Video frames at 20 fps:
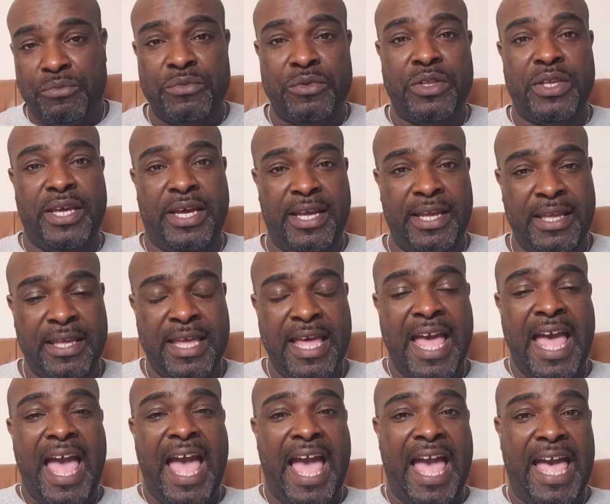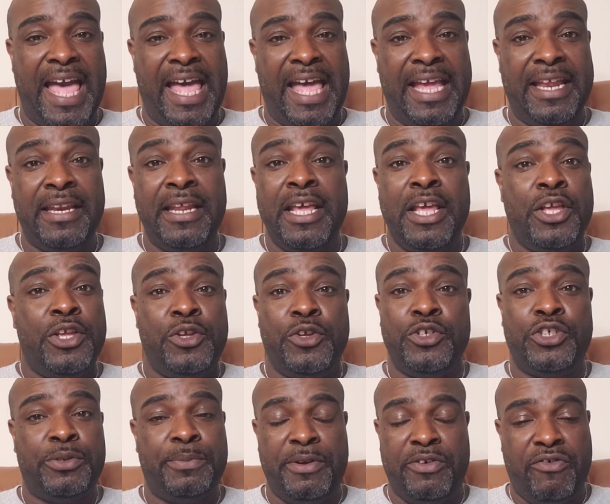Okay? And you
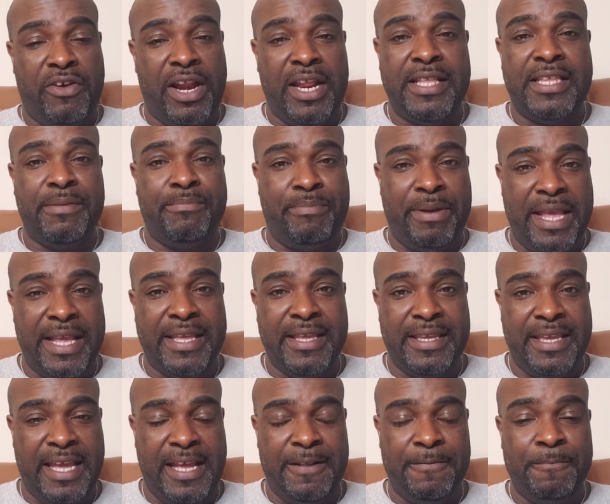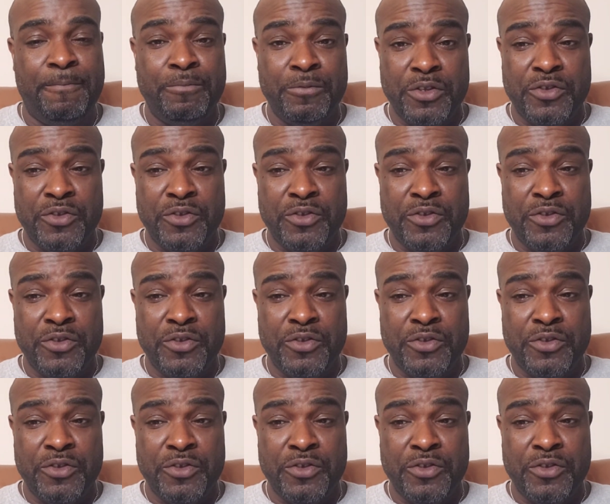should be ready to bake again.